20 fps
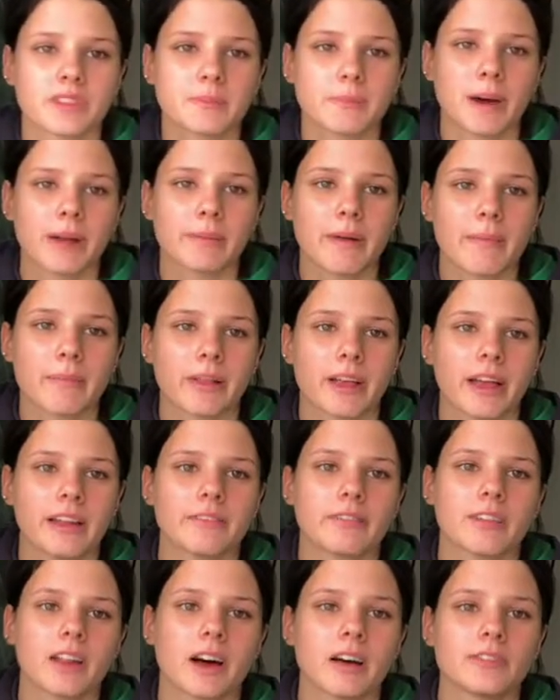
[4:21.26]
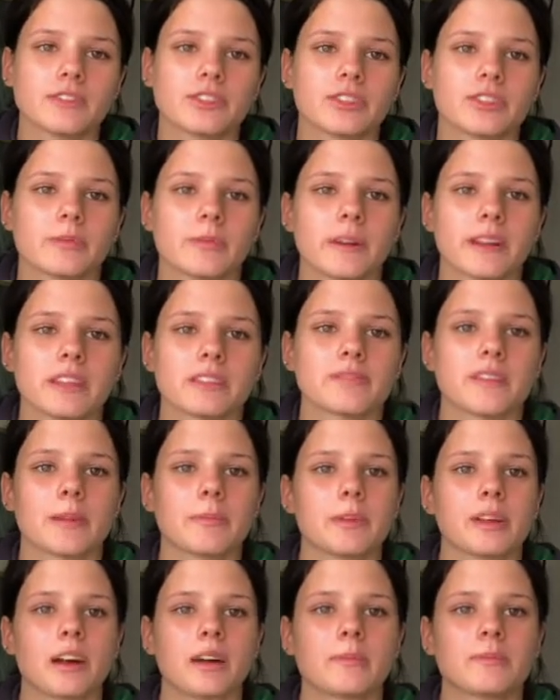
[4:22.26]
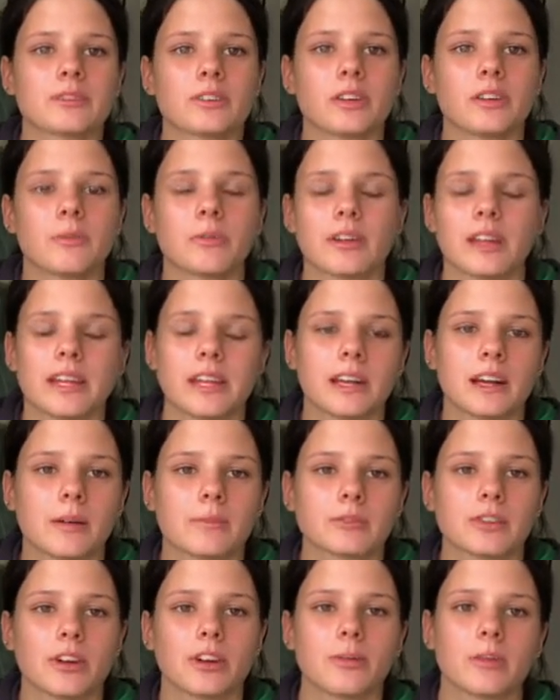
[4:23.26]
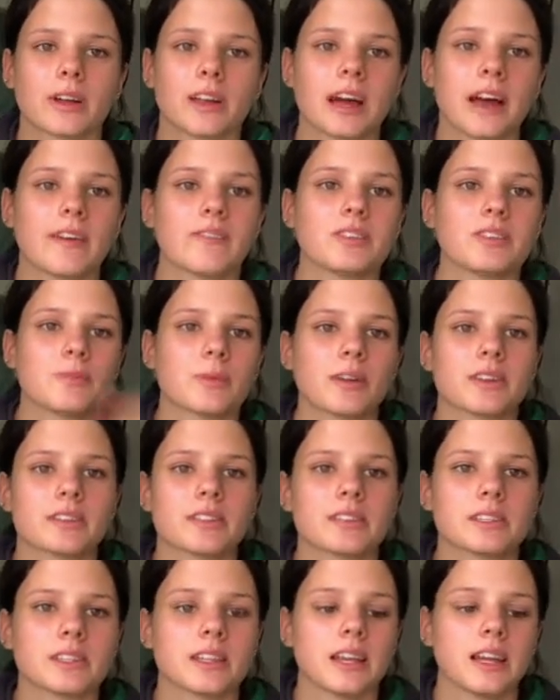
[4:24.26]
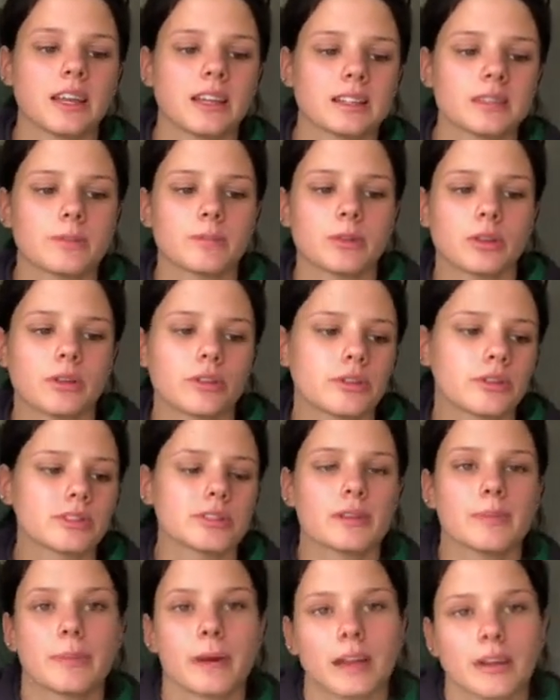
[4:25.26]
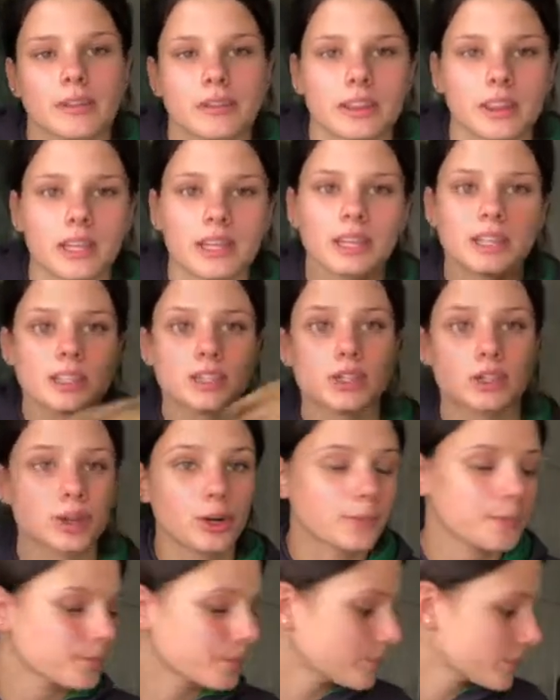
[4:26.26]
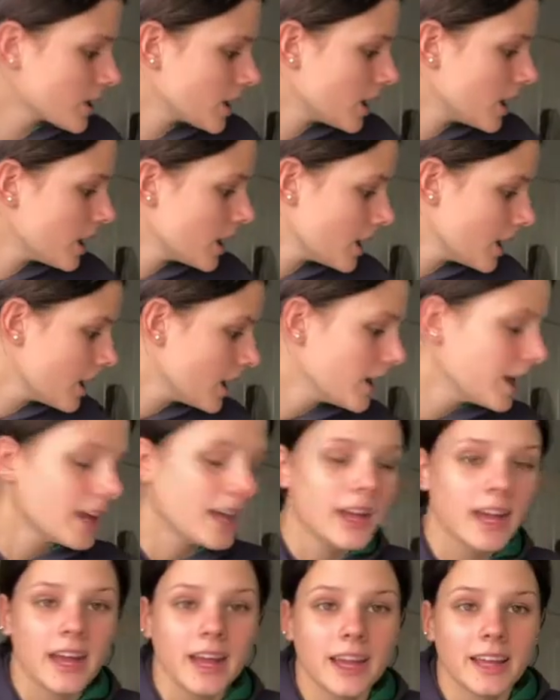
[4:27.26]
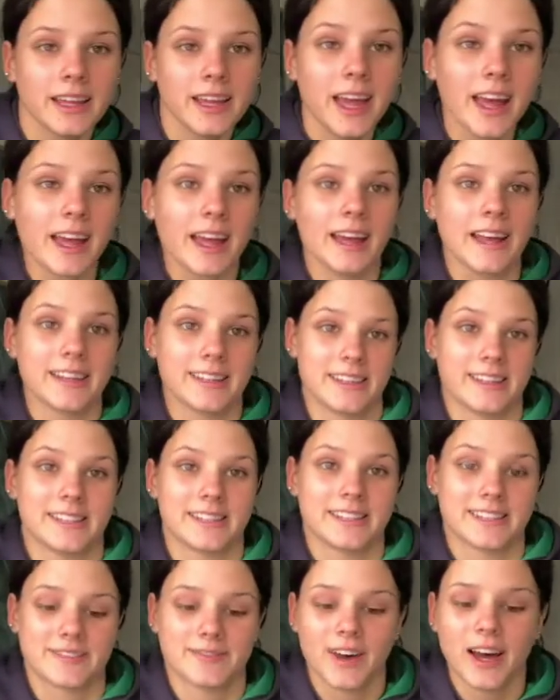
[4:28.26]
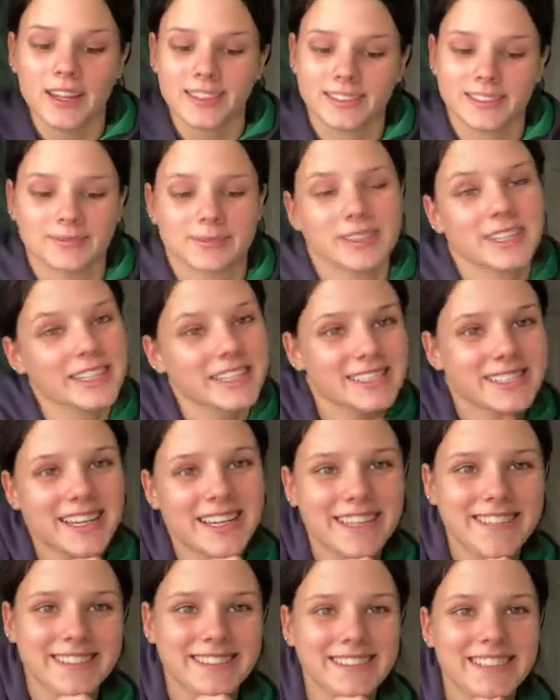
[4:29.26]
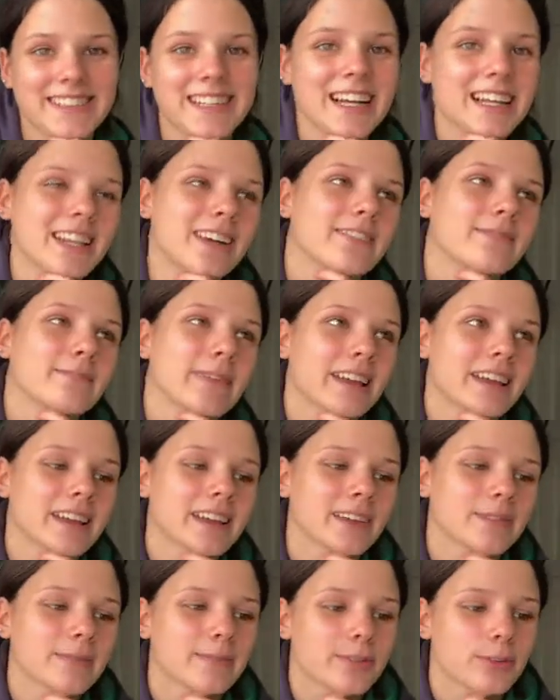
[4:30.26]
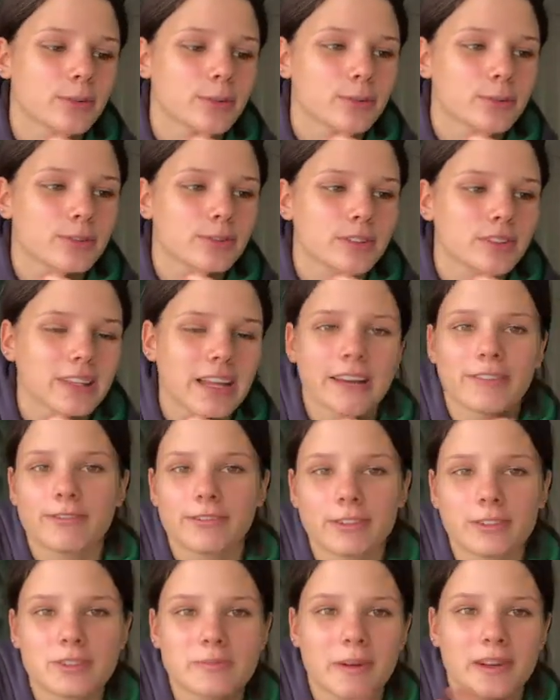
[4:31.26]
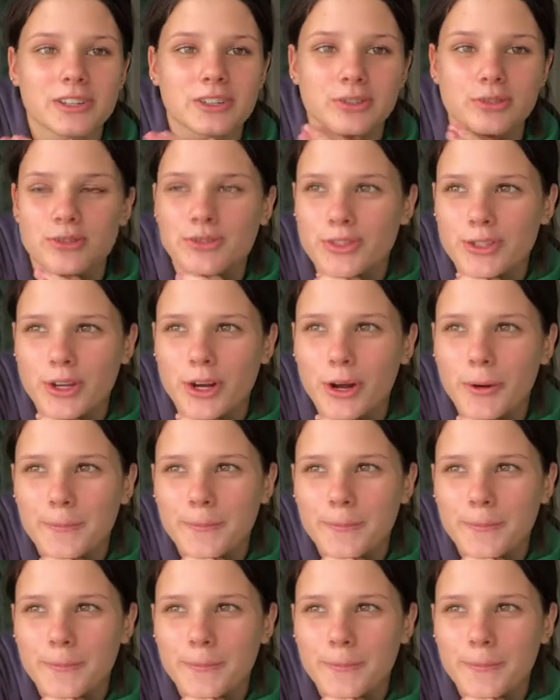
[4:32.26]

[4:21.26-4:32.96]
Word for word: it's part of my plan for the afternoon when his family comes home, when he comes home, I'm gonna have his presents in here, some balloons and a banner and things. So, yeah it's fun. I'm really excited. I love making them feel good, like feel special. So